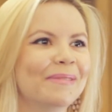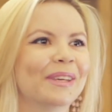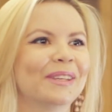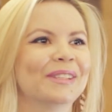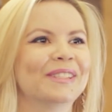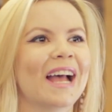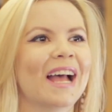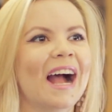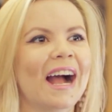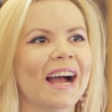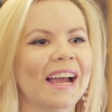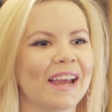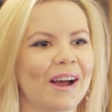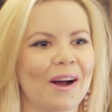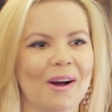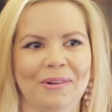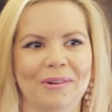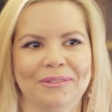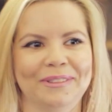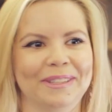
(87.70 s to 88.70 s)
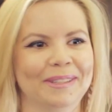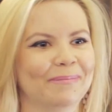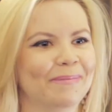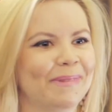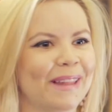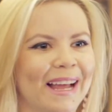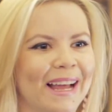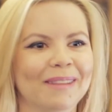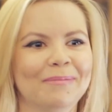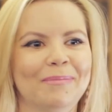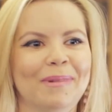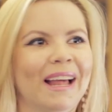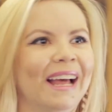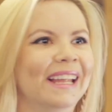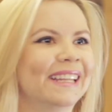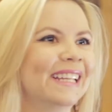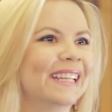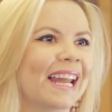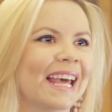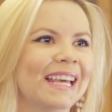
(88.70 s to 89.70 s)
because I often plan
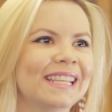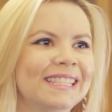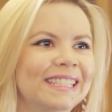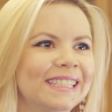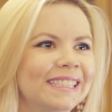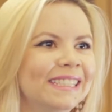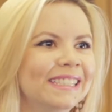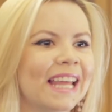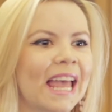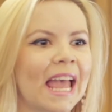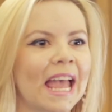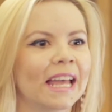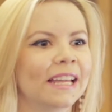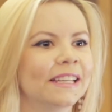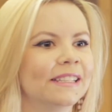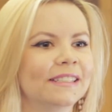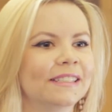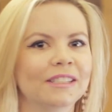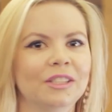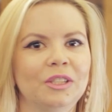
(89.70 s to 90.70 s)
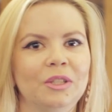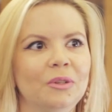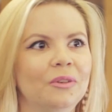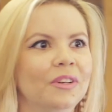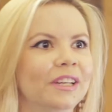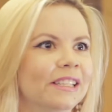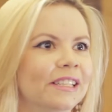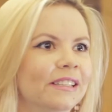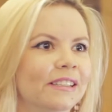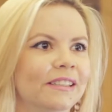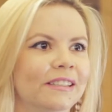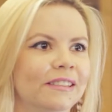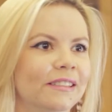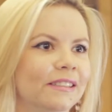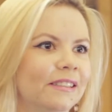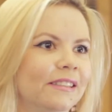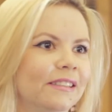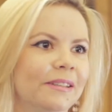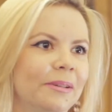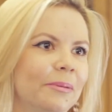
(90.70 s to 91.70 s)
plan the lesson and during
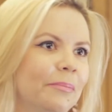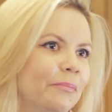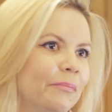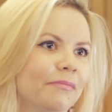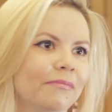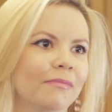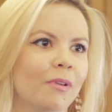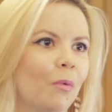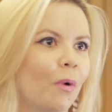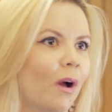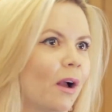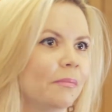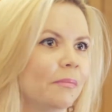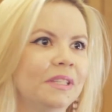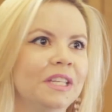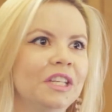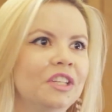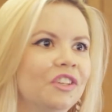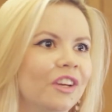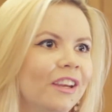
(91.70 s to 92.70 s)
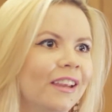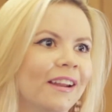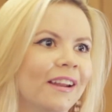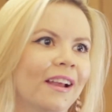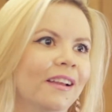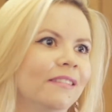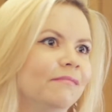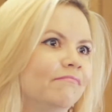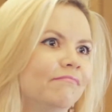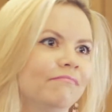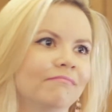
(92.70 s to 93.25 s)
the, the while I'm teaching it I